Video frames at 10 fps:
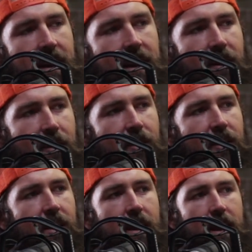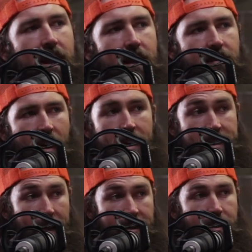here. If I
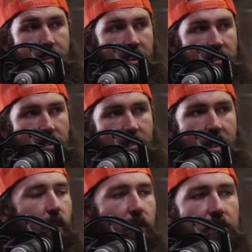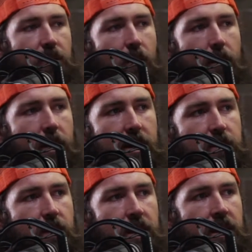say something to him, he won't show up next
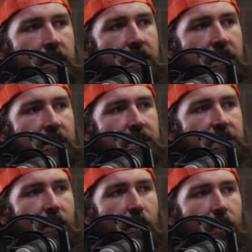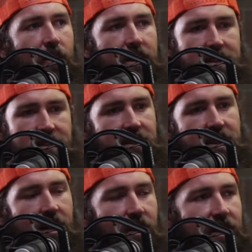week. So this is just
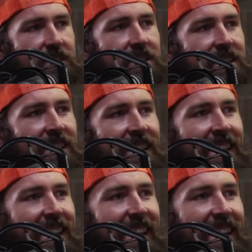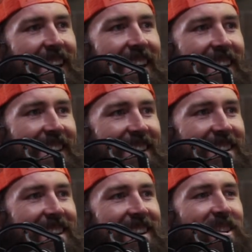how it is. And,
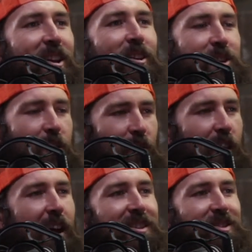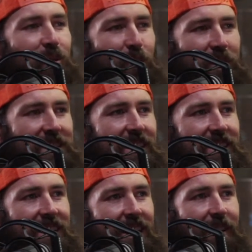you know, so there were a lot of stories like
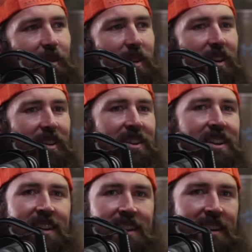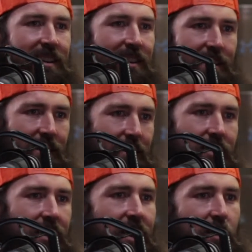that where, you know,
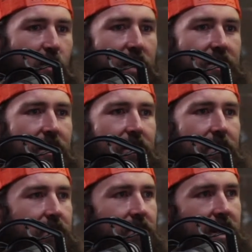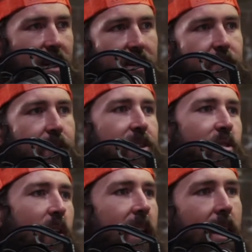he went to get his first grain